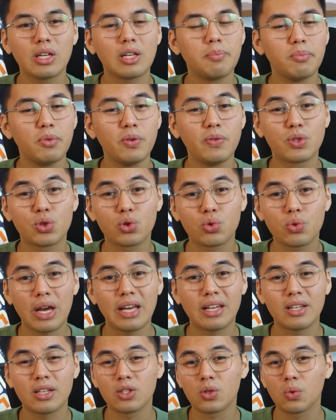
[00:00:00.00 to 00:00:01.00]
can move
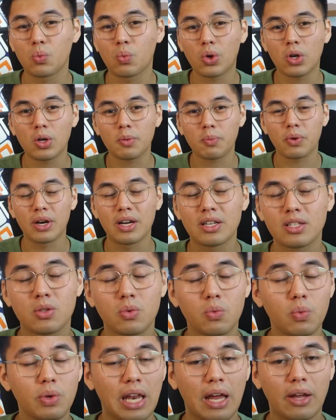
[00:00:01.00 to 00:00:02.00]
straight into
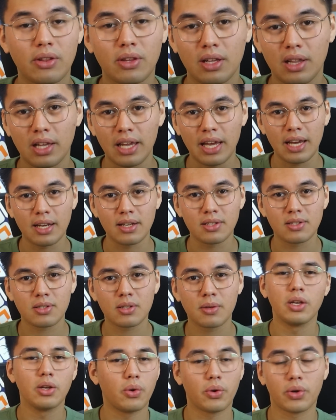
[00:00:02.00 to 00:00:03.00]
WordPress without delays.
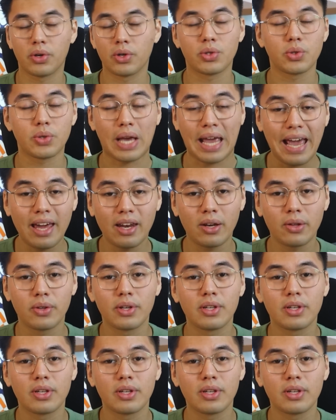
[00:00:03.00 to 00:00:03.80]
In order to handle